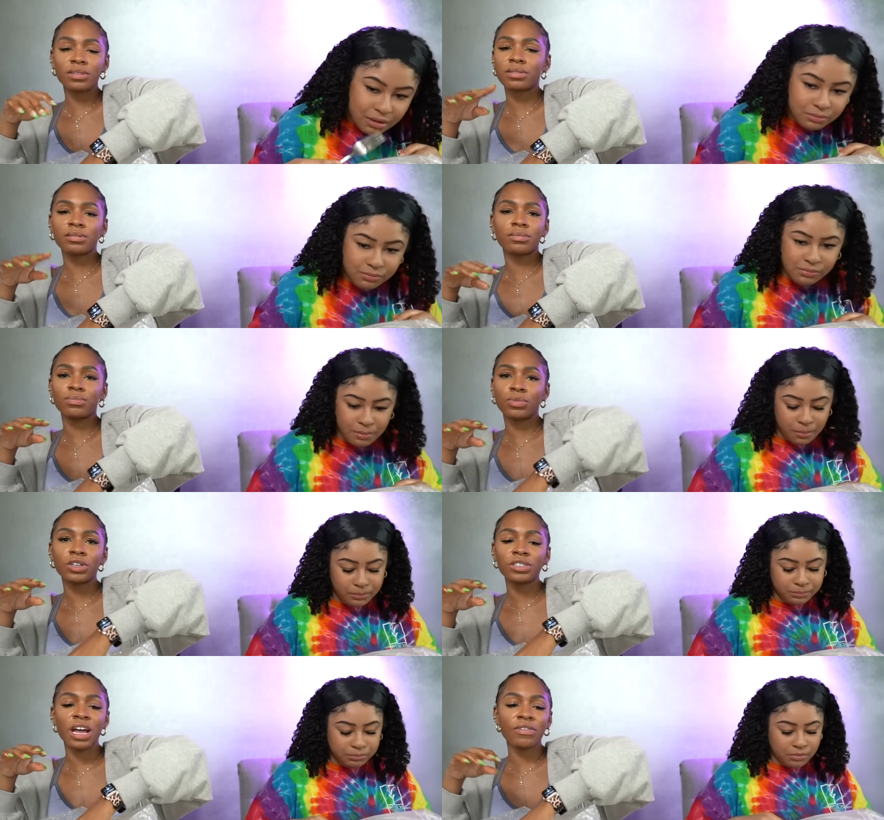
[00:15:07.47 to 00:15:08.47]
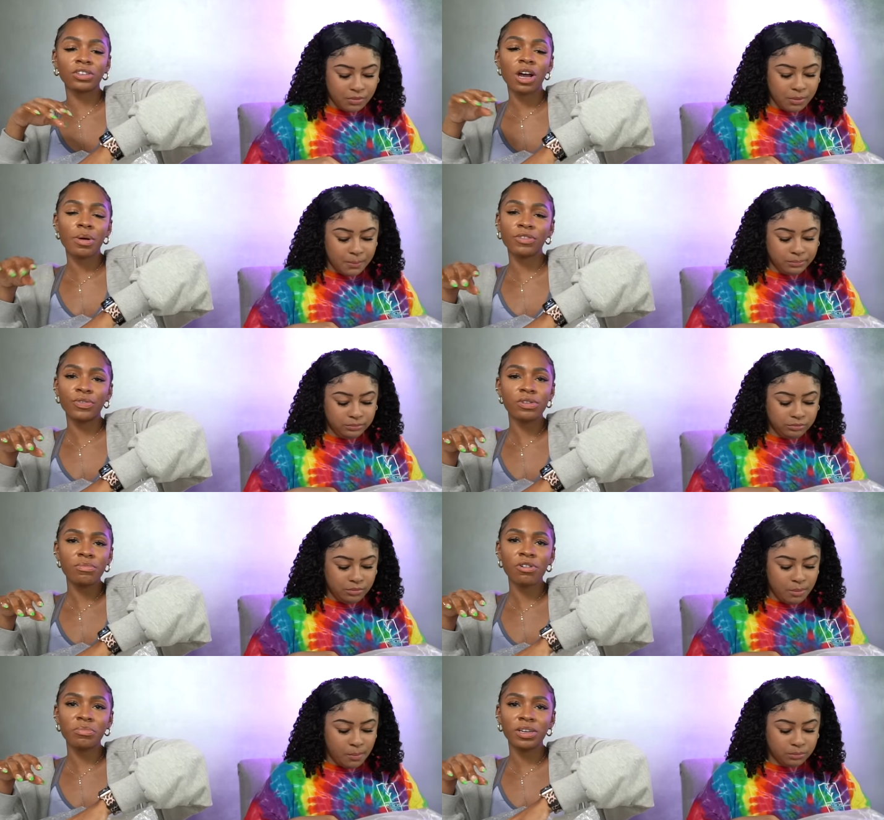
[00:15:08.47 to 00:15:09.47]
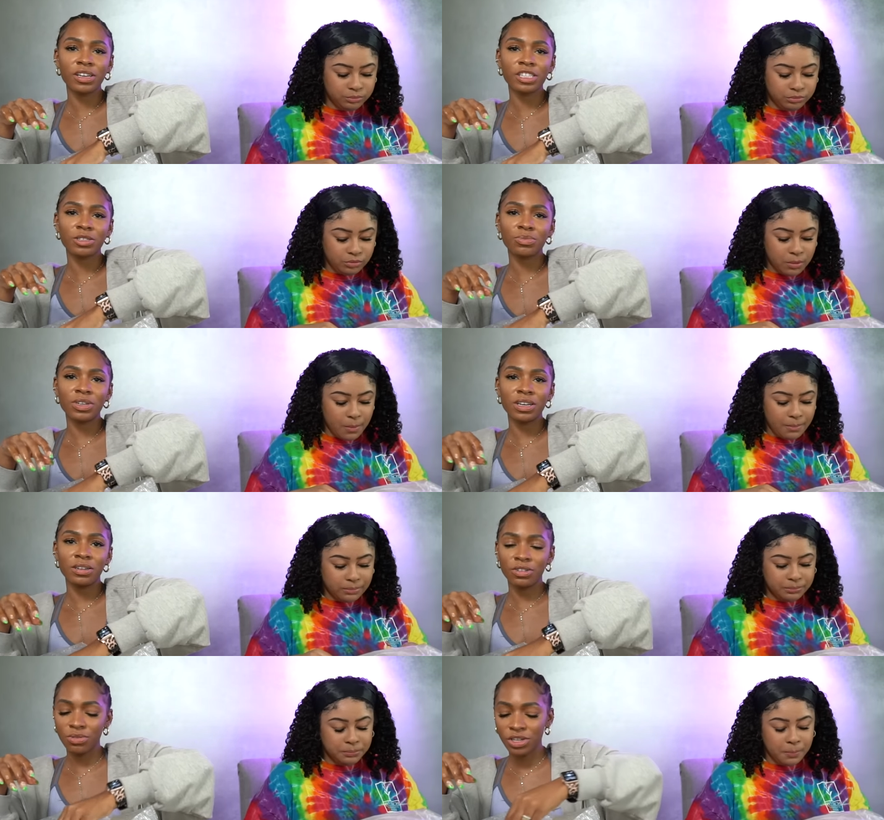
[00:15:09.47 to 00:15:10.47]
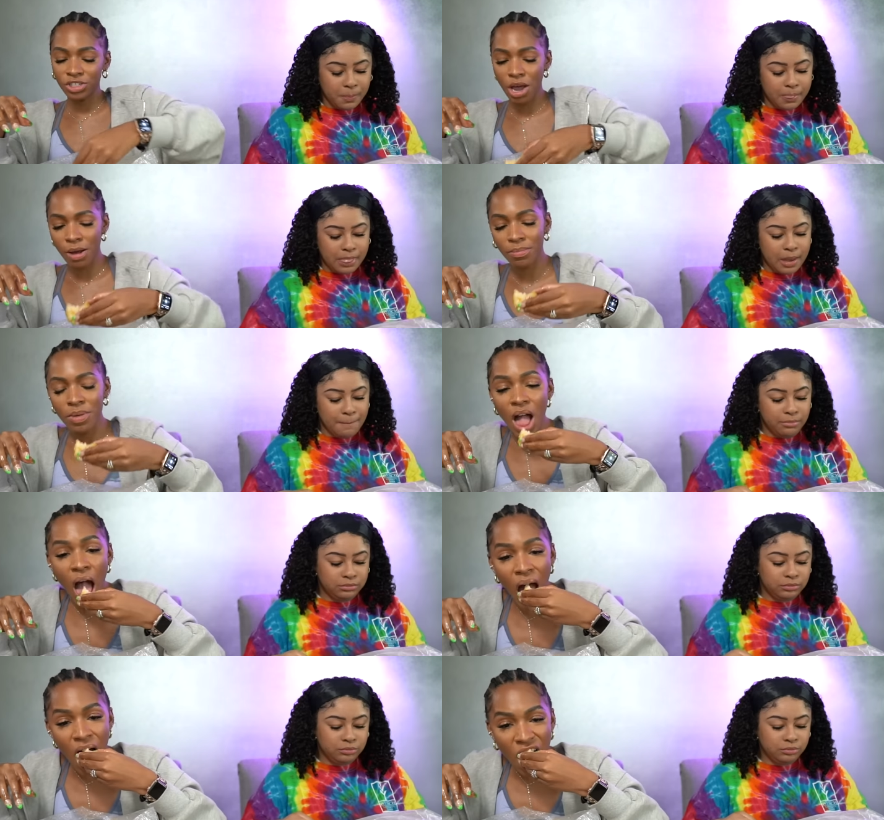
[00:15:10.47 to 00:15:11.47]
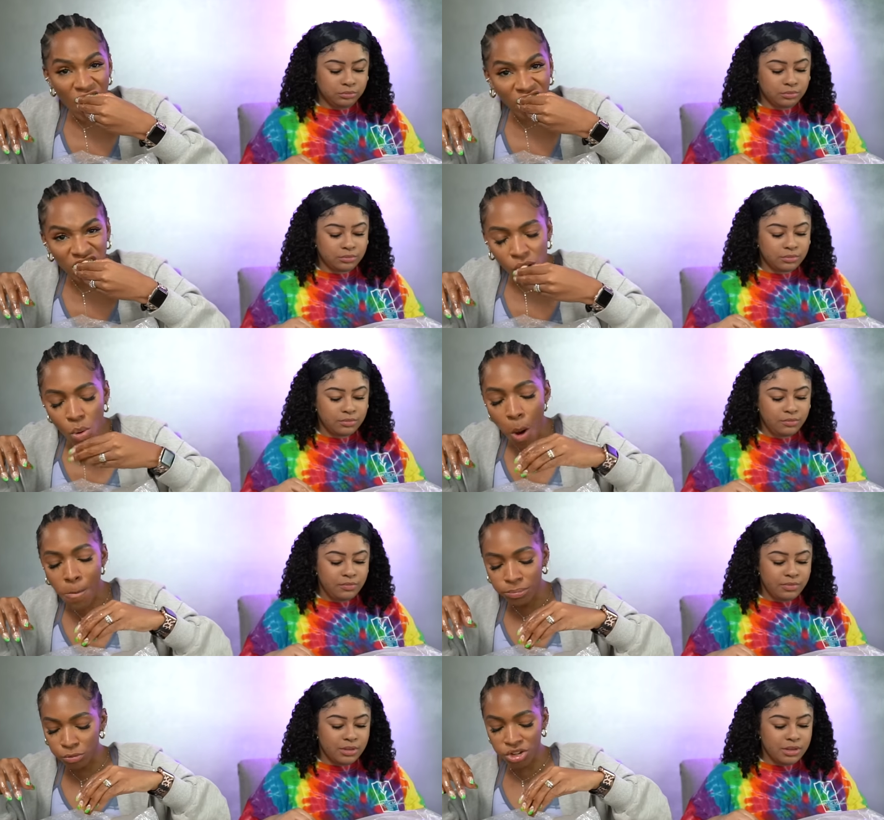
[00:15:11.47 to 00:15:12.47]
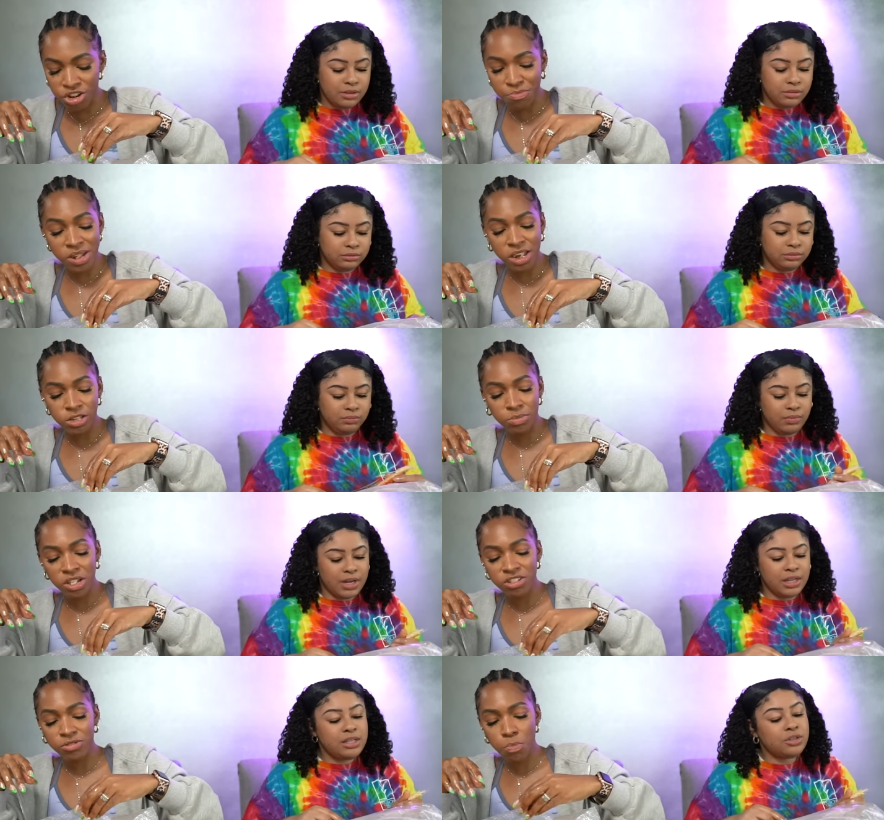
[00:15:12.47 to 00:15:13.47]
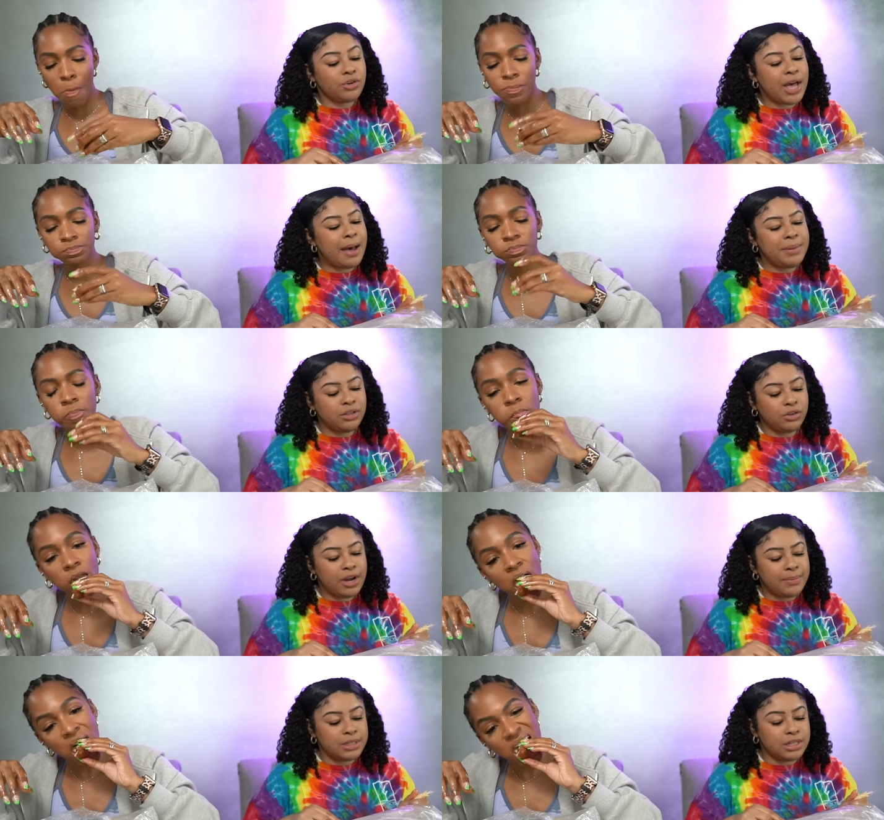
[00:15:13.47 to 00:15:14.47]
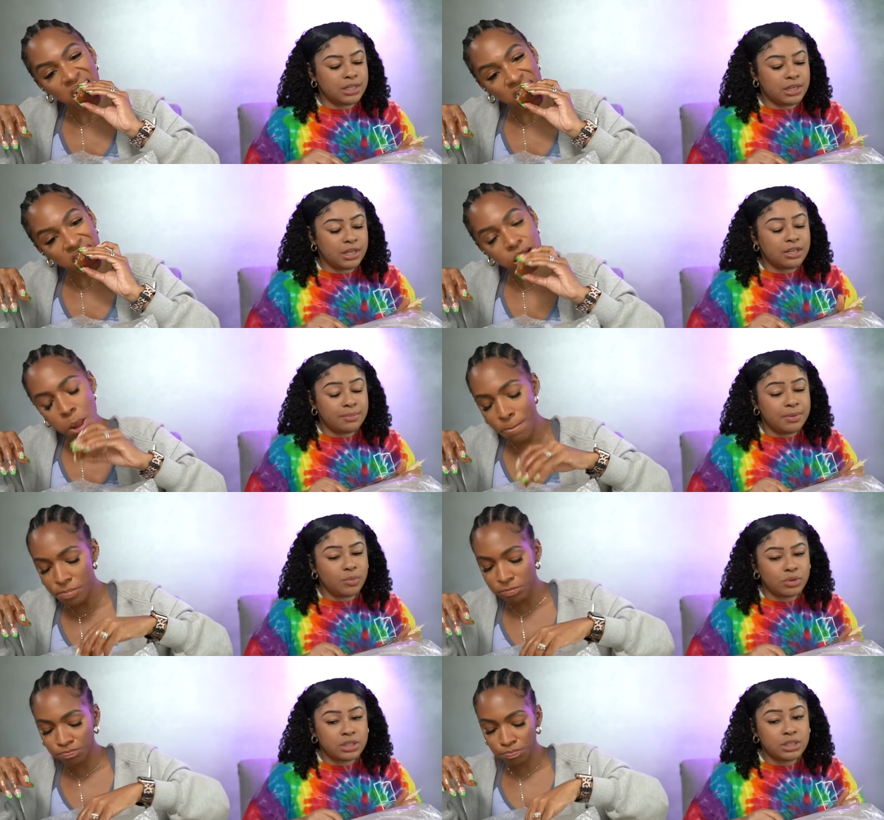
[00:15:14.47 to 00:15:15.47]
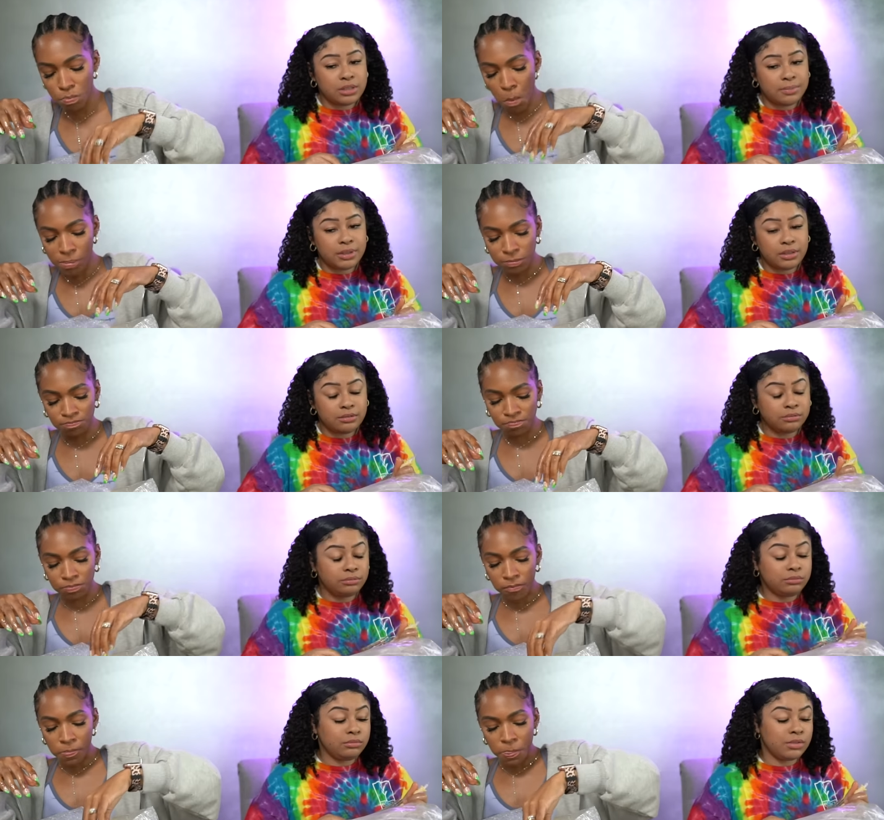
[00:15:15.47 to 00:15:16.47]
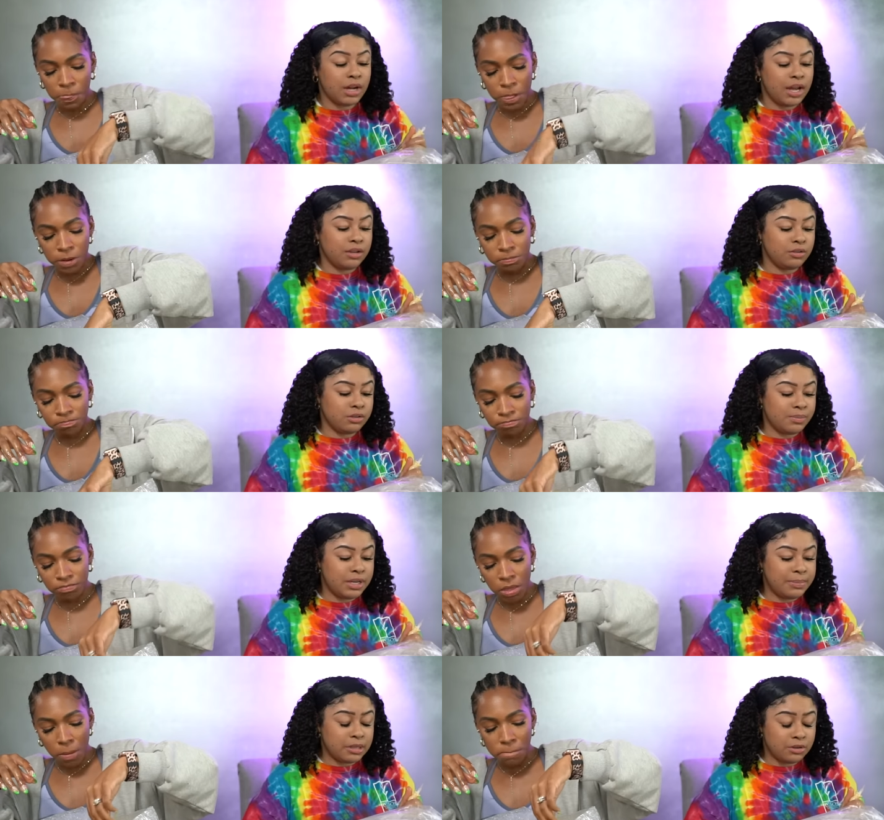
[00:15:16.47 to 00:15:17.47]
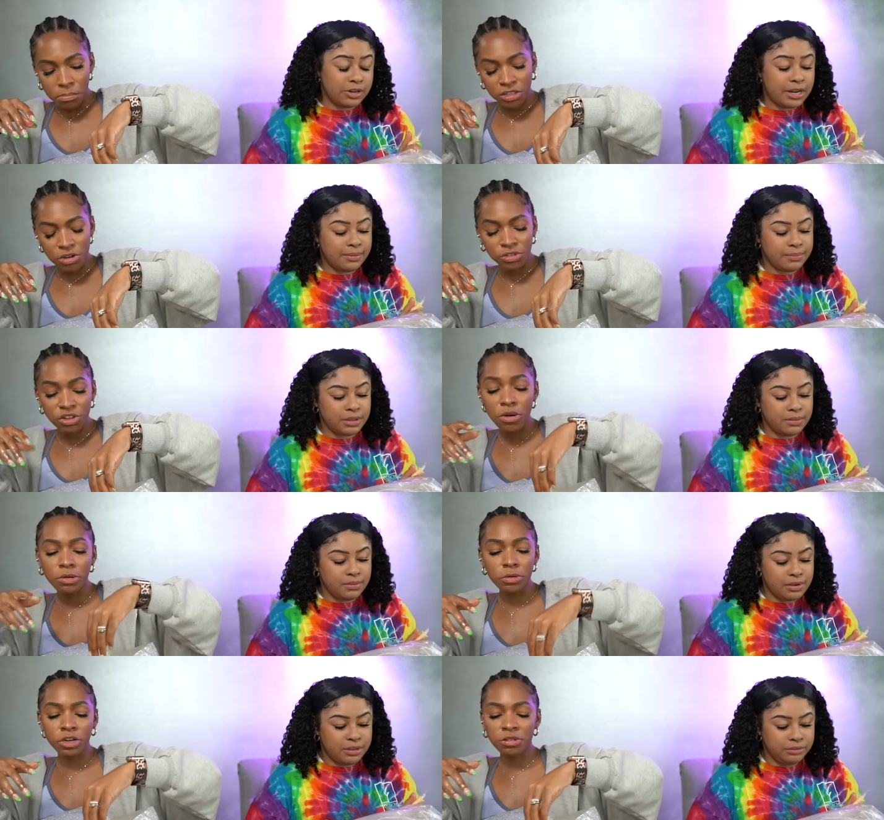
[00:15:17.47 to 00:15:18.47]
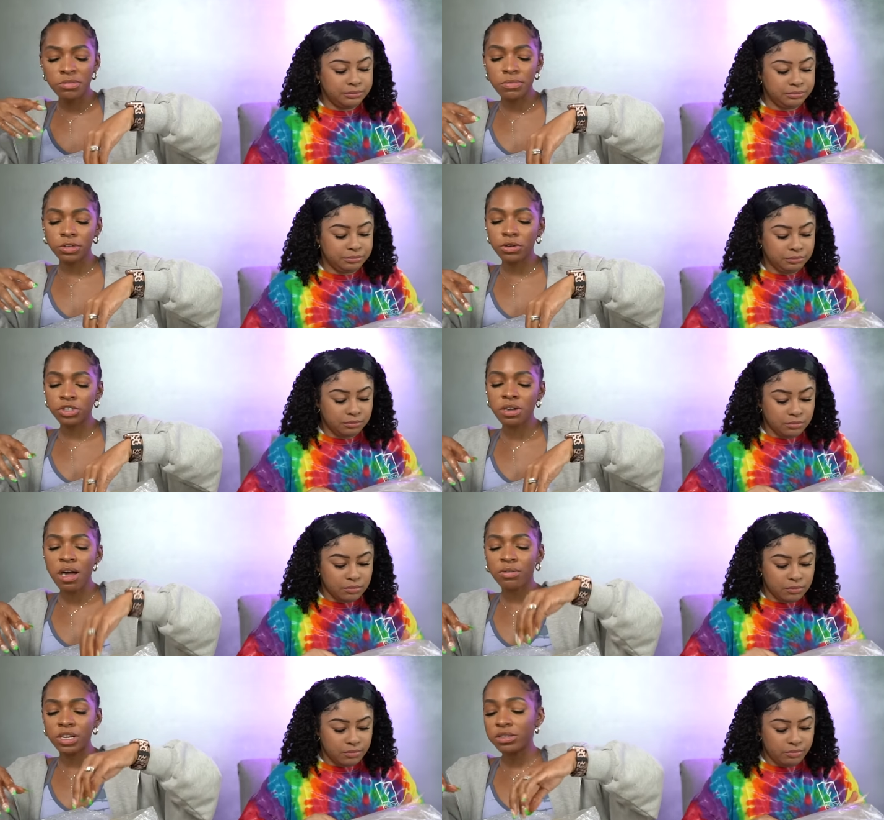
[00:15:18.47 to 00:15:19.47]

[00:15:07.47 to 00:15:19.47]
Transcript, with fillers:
Speaker 1: is, we're just not even gonna talk about the food anymore because we didn't do a good job with just picking the place. At least
Speaker 2: the crab, I mean, the crab is good. It could have been more seasoned, but I ain't gonna complain about the crab. But there
Speaker 1: was no way we were gonna be able to go to Chicago and